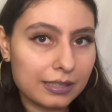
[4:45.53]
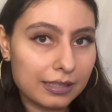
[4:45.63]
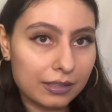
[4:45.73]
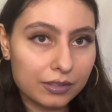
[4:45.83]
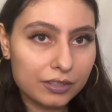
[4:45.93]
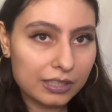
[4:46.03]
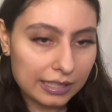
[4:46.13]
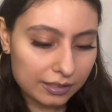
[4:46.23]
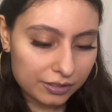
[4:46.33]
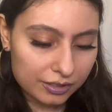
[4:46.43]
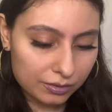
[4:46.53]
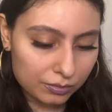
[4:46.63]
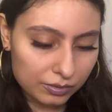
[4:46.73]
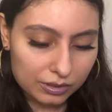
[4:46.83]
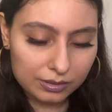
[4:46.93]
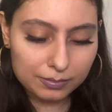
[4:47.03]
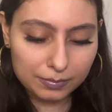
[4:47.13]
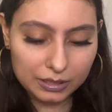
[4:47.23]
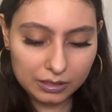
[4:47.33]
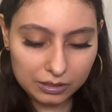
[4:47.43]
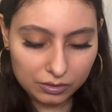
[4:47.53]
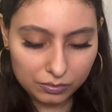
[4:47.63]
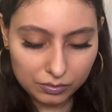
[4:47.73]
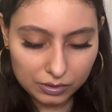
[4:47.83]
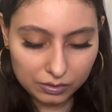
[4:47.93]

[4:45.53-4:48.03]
other lighter nudes, pinky nudes.